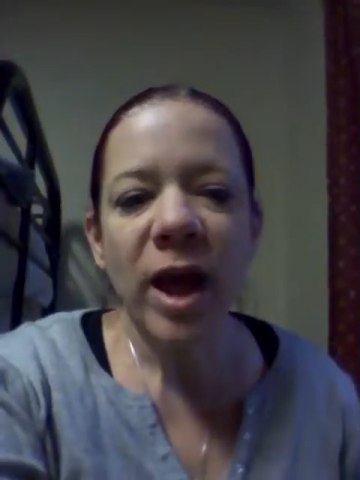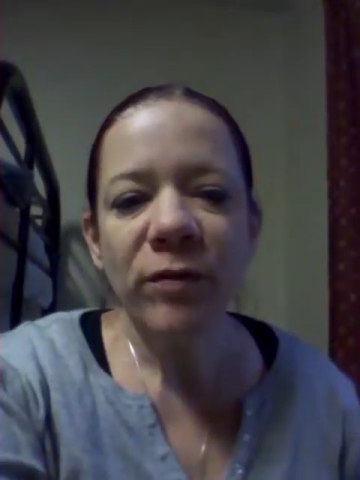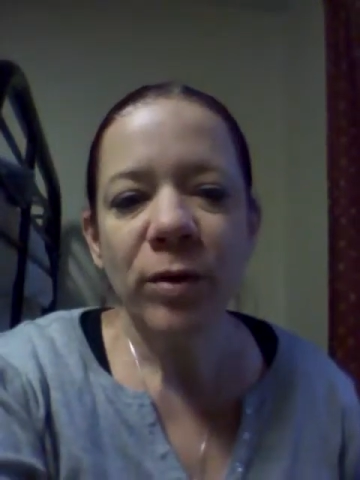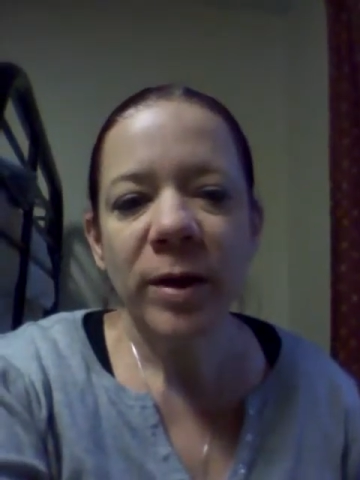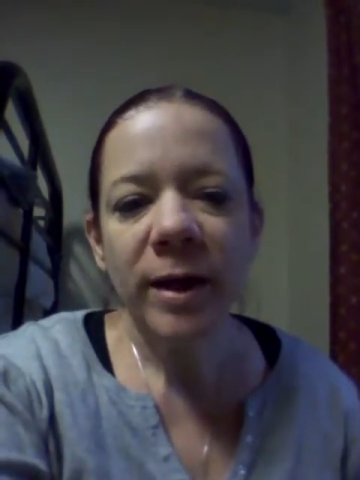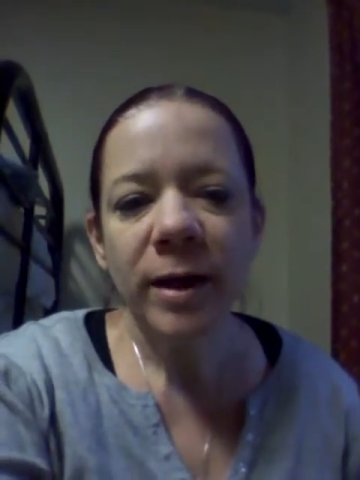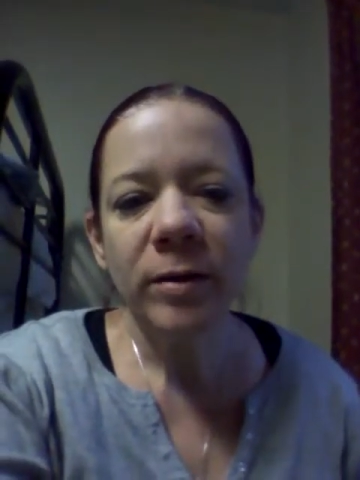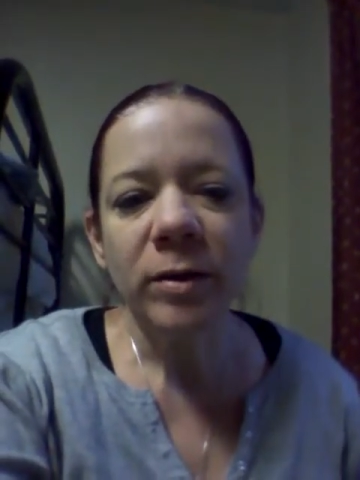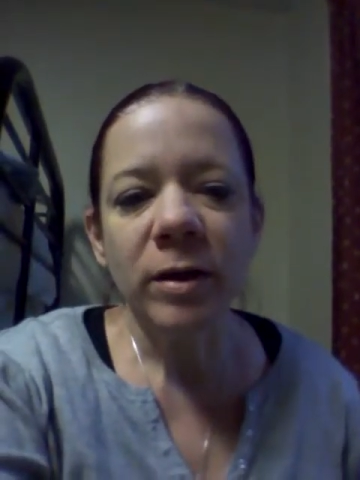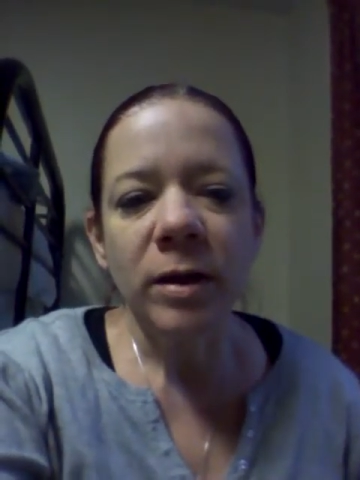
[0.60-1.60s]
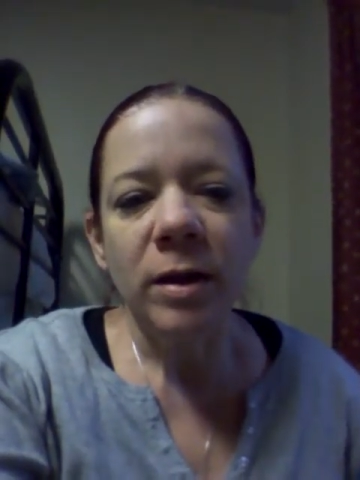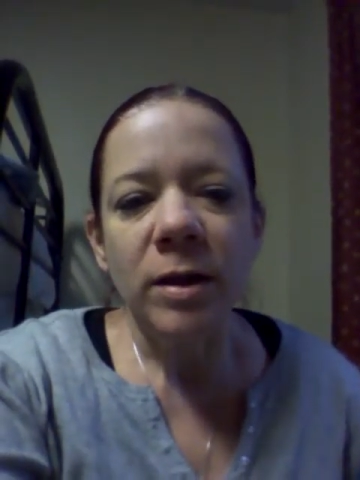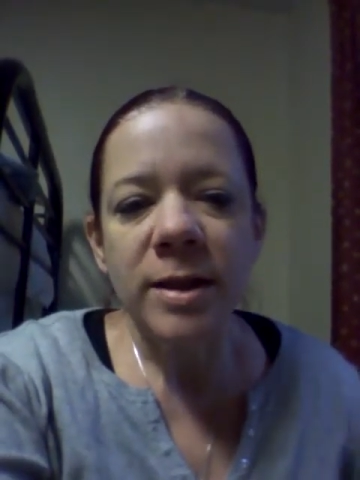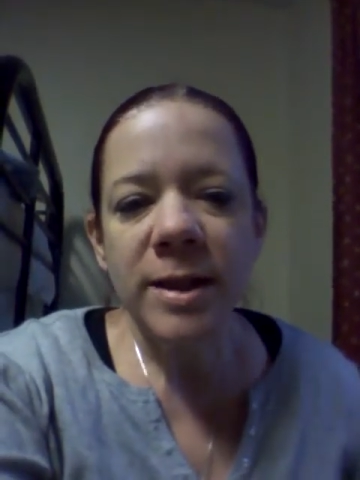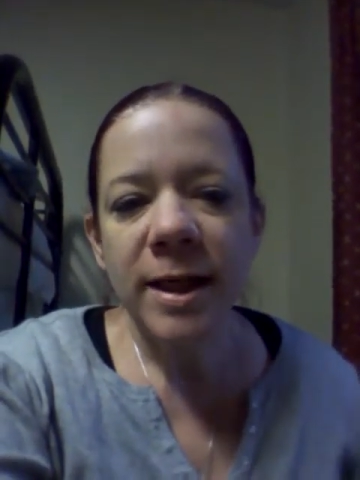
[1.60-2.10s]
Everybody.
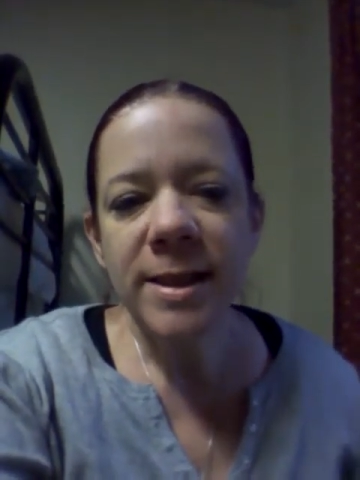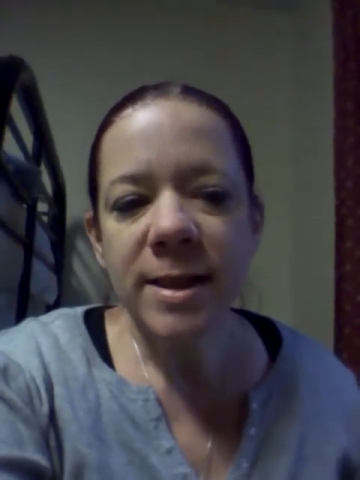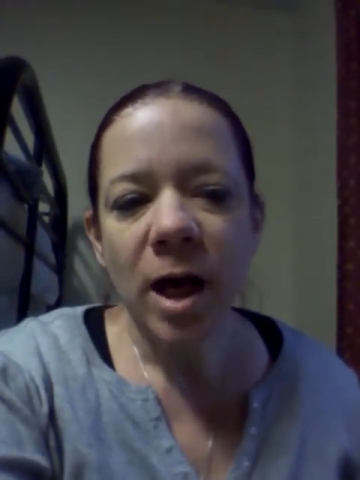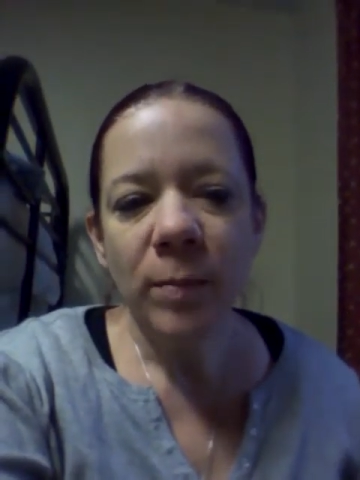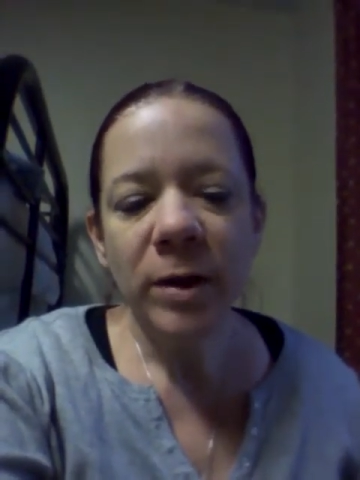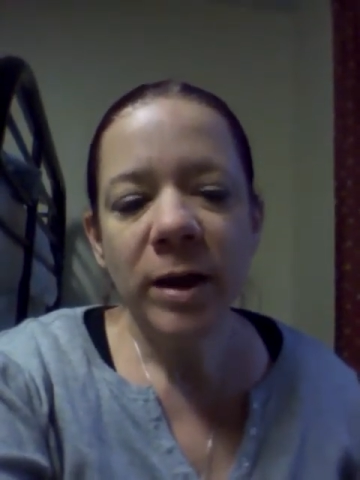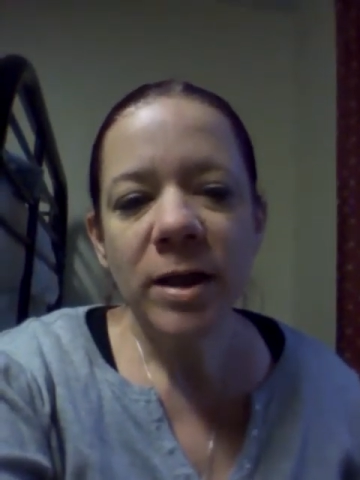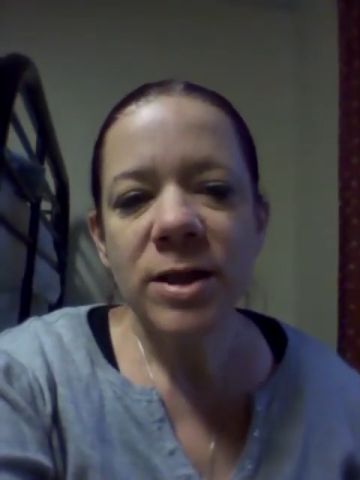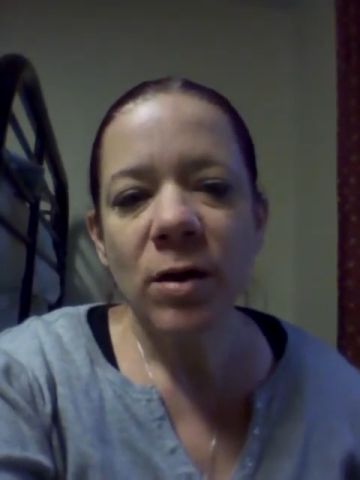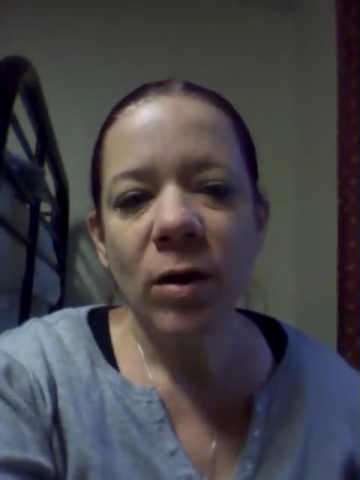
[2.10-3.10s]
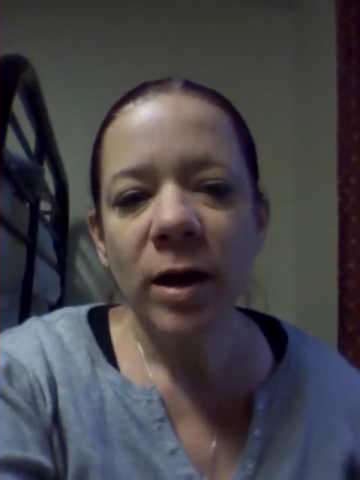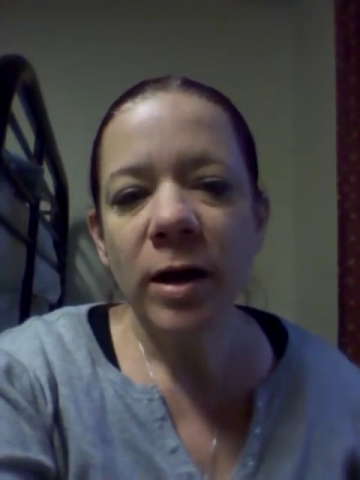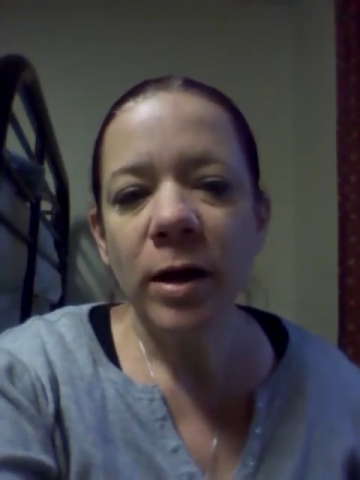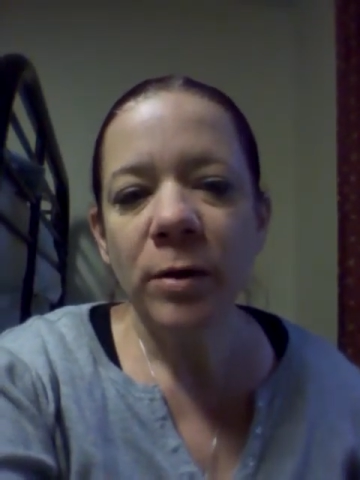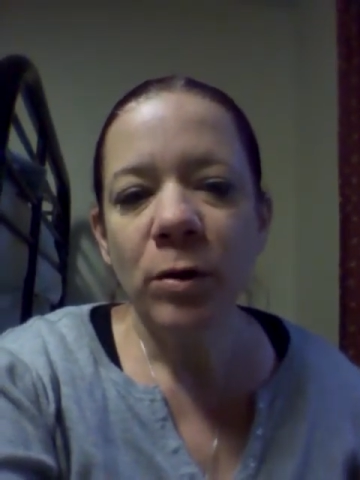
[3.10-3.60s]
Today's topic is
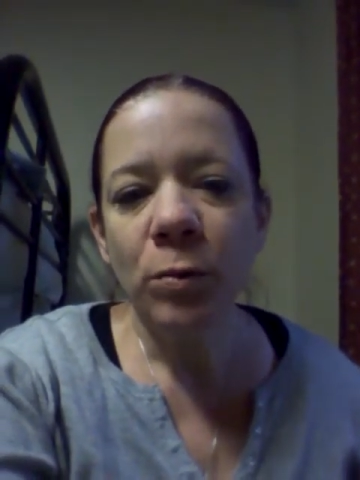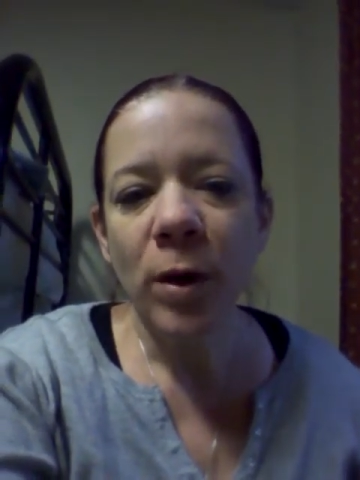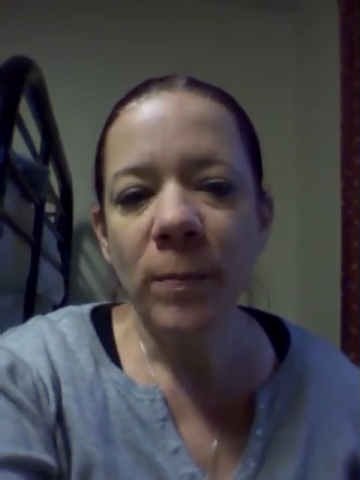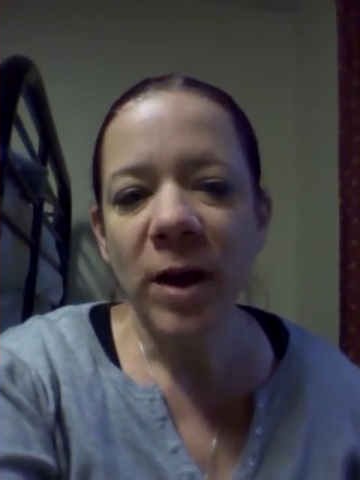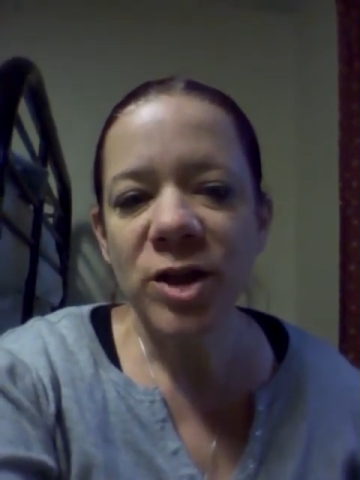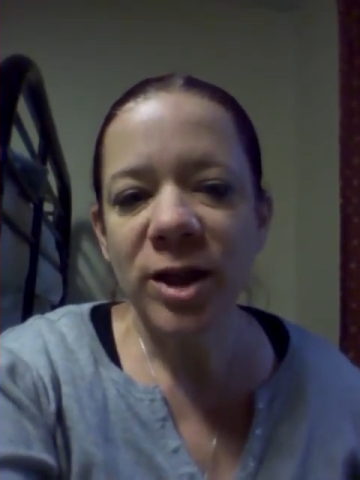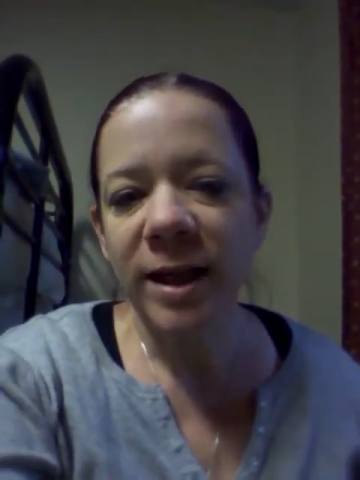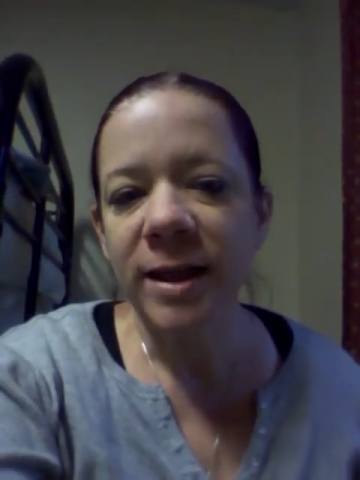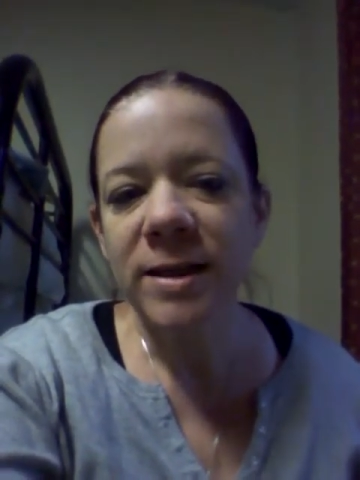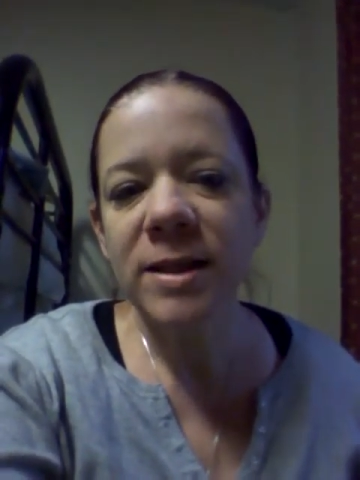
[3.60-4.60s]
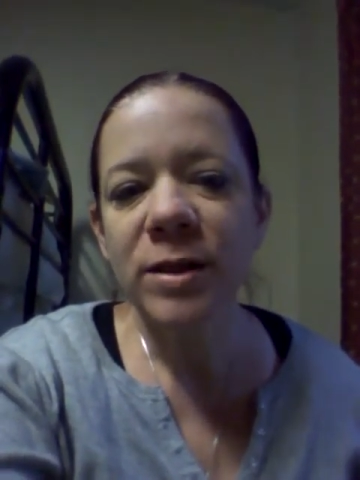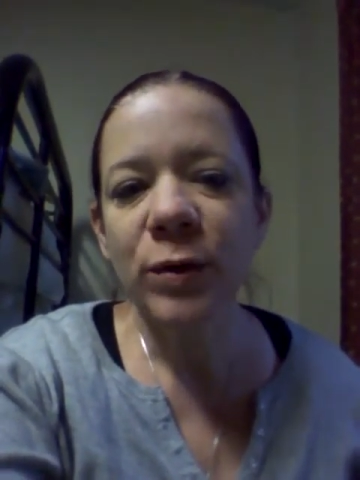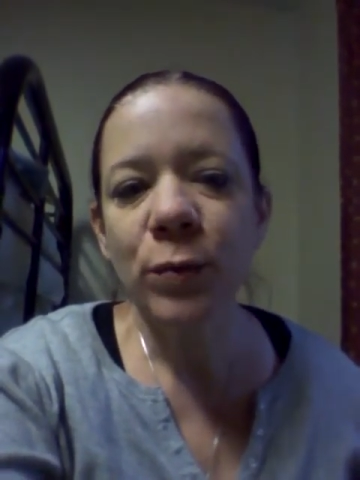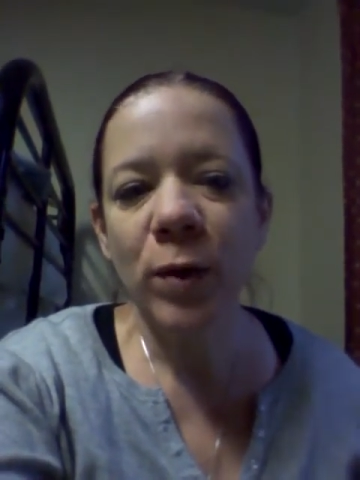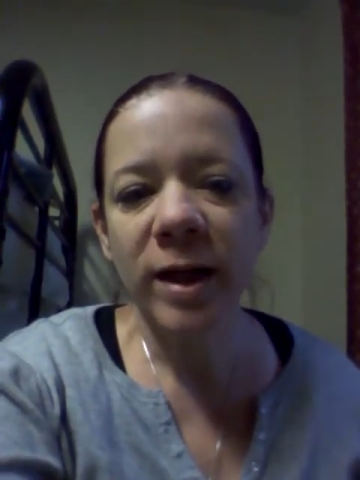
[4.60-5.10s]
on what magic is,
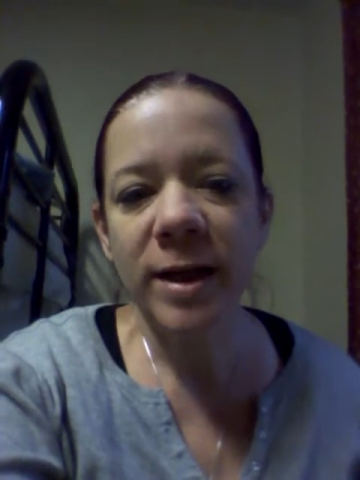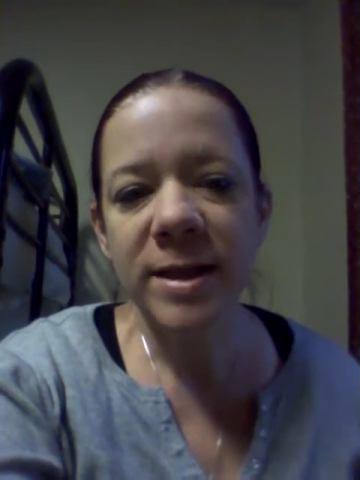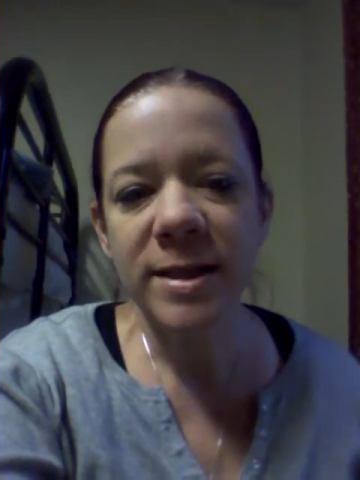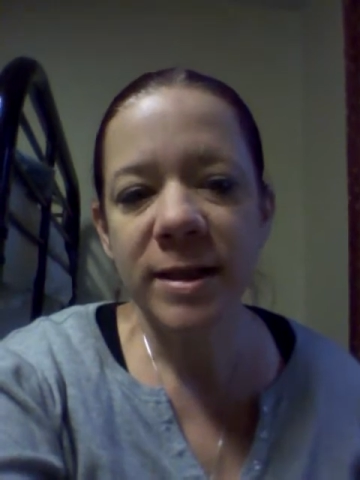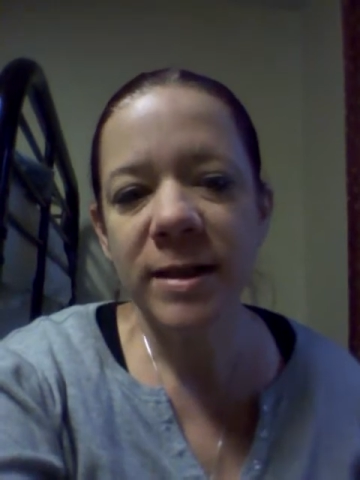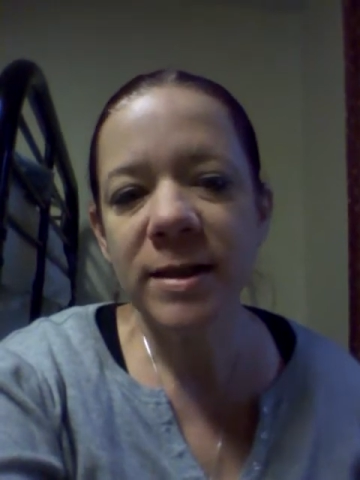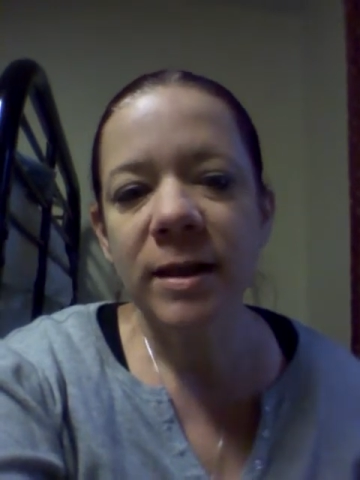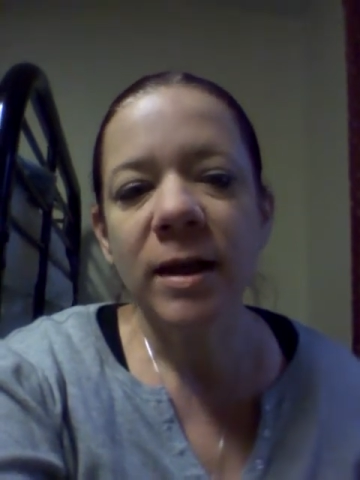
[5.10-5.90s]
what it isn't,